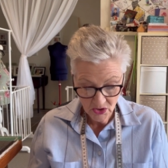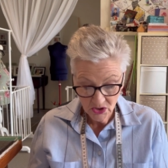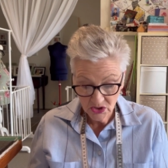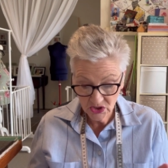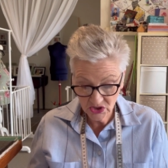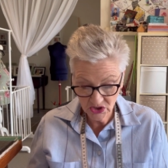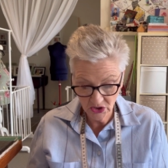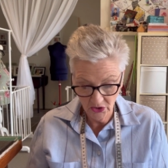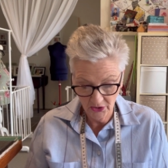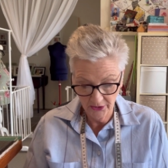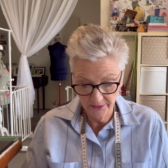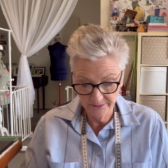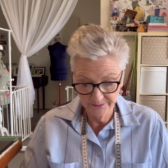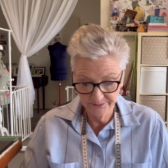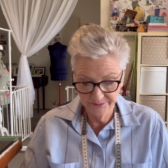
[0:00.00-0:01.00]
So
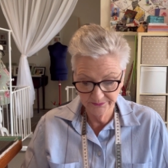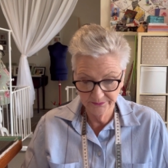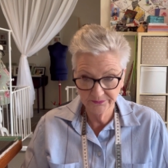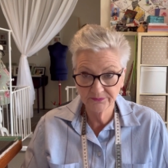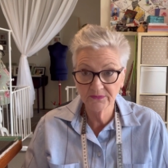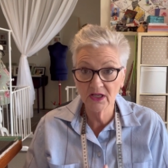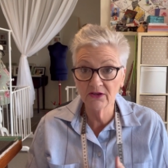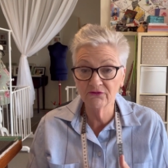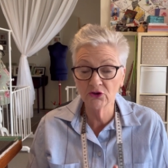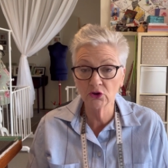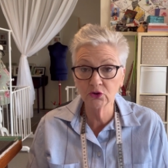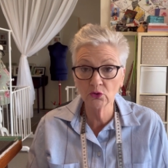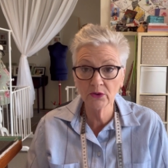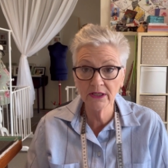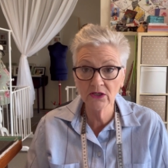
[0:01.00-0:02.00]
if you're
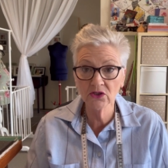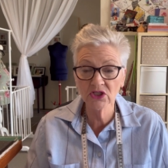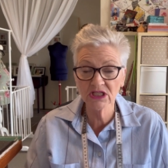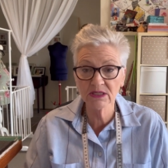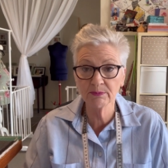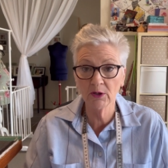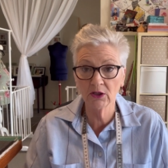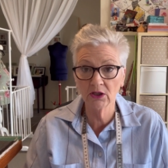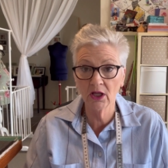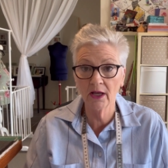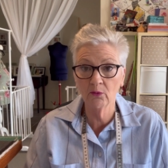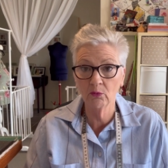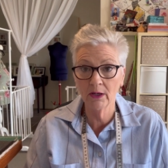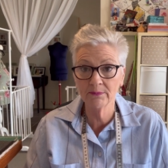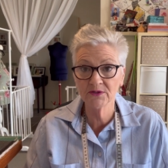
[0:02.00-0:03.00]
looking on the Spotlight
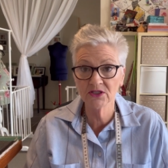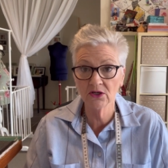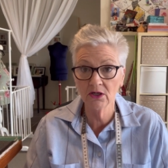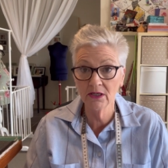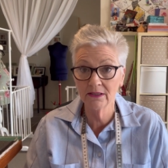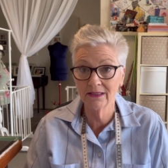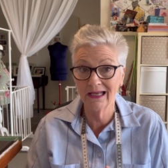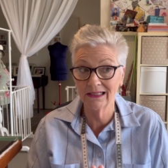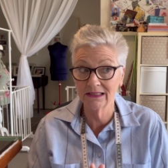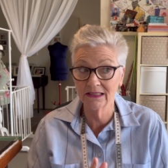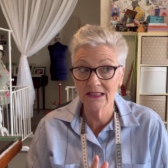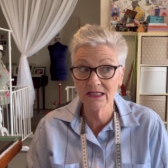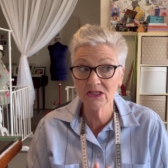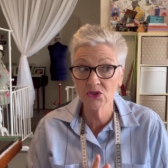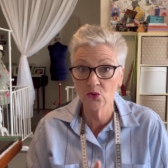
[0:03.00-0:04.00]
website, and it
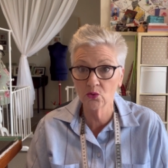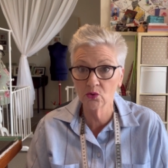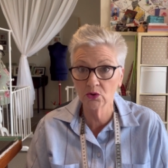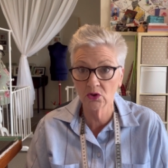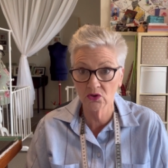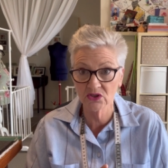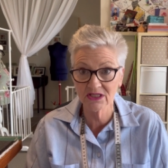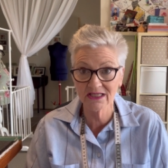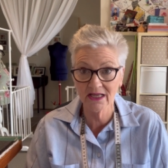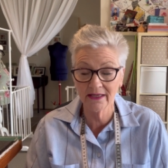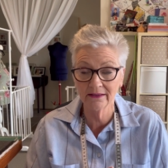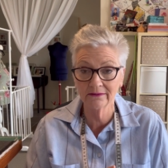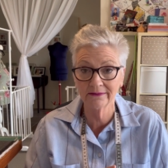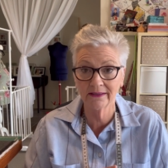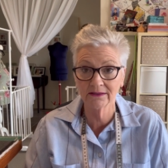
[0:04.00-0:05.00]
is all on
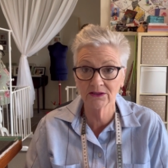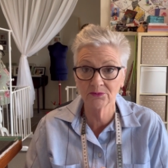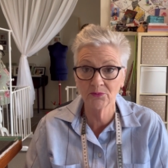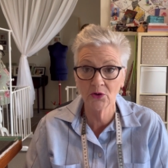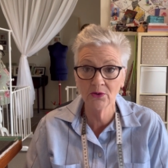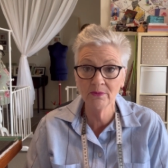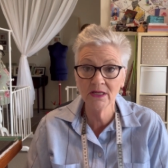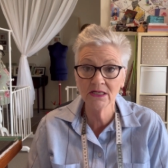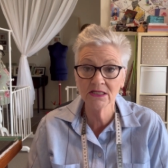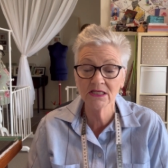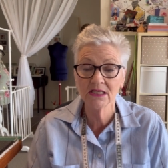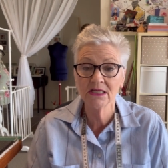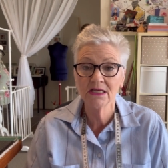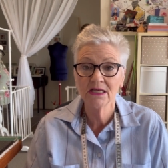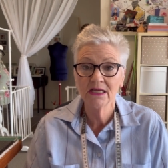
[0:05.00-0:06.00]
sale at the moment,
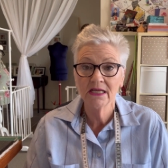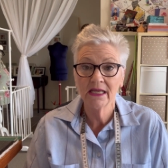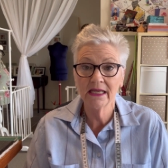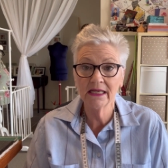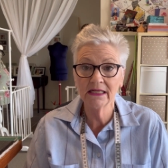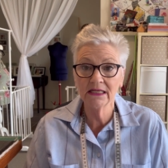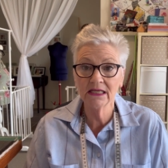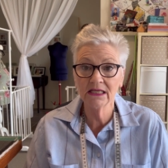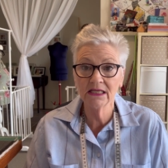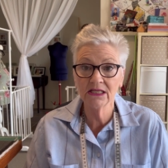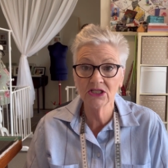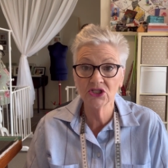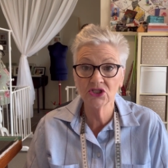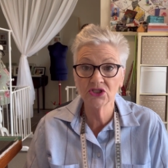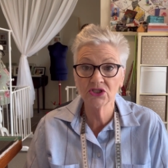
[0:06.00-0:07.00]
it
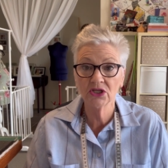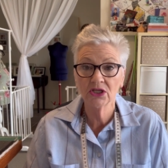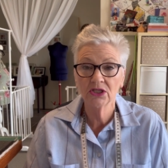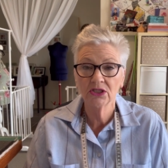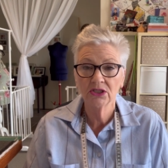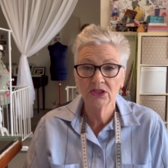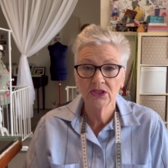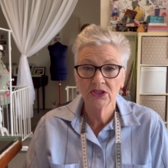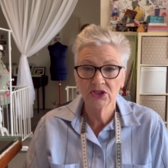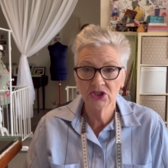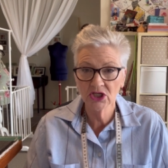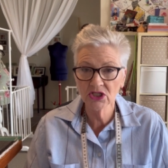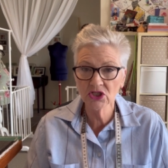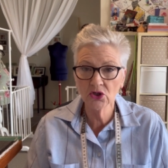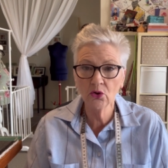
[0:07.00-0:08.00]
is
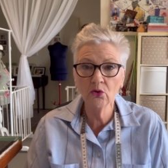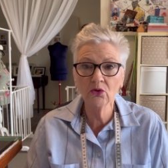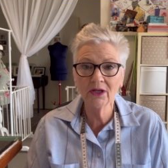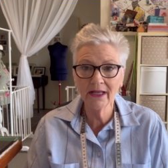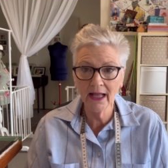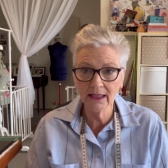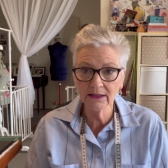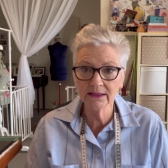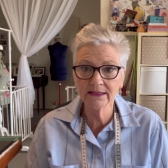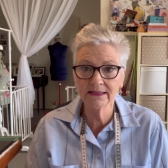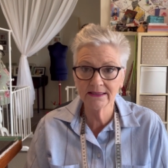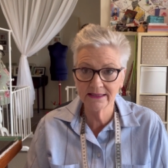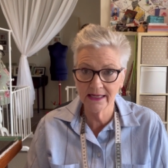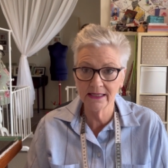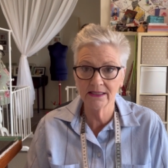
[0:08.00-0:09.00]
just called coloured
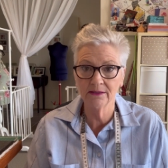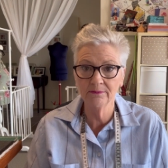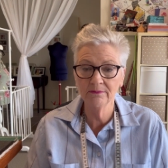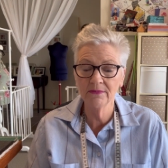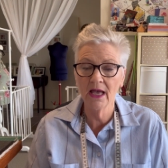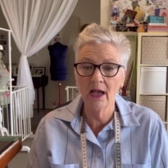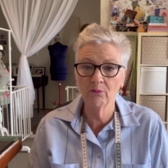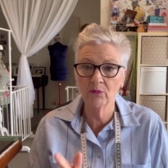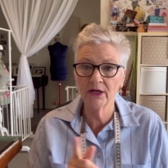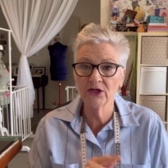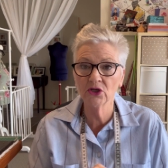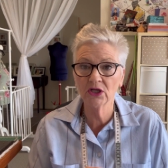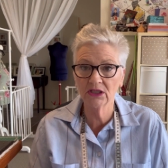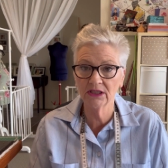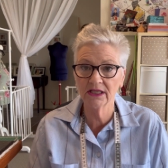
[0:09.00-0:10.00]
denim, and when you
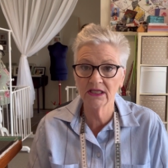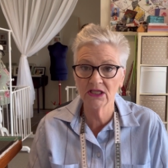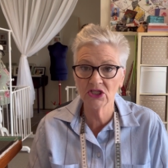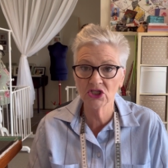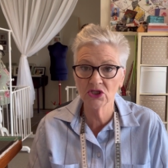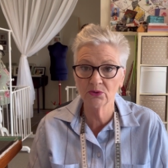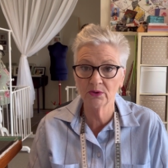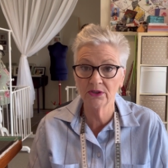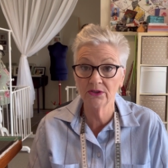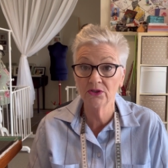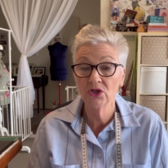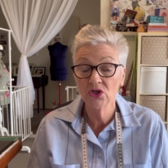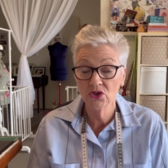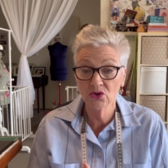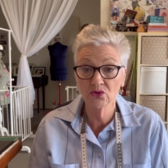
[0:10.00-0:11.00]
click into it,
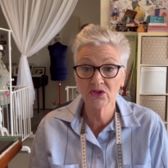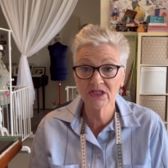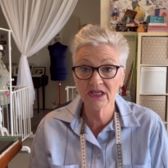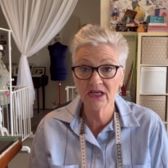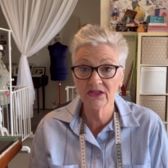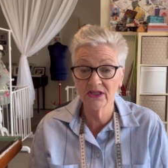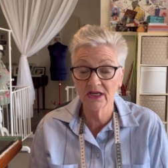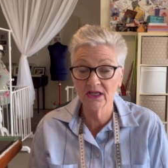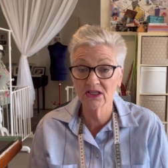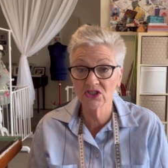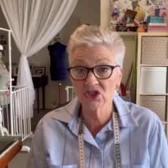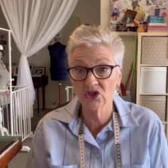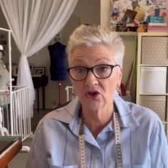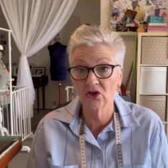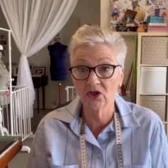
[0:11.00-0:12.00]
you'll see that it's
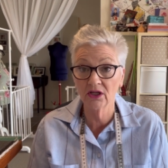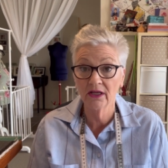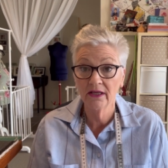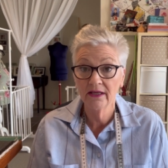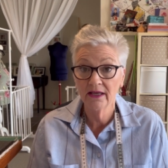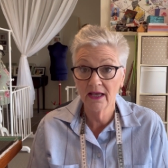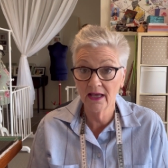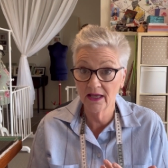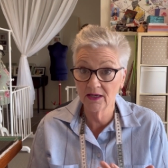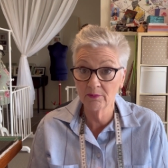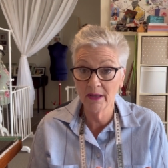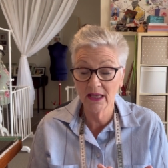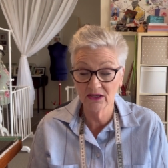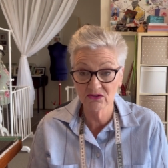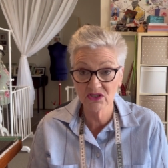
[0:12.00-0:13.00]
got an
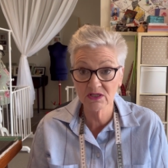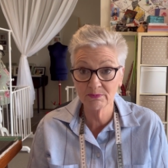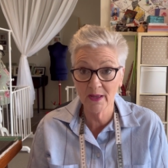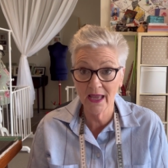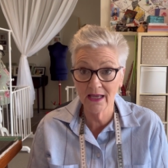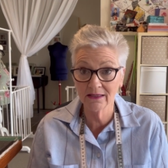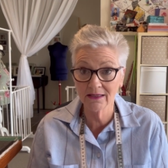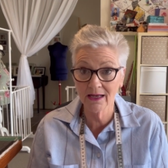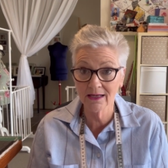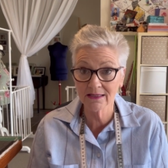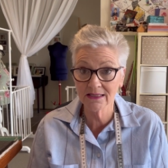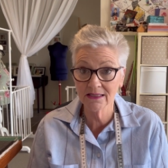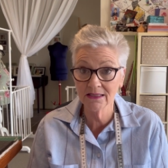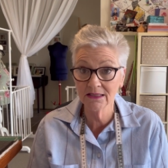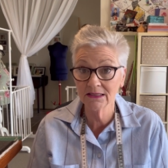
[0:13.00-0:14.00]
amount of spandex
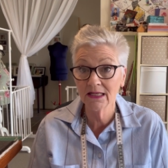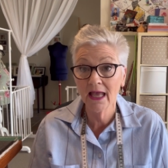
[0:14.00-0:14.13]
in it,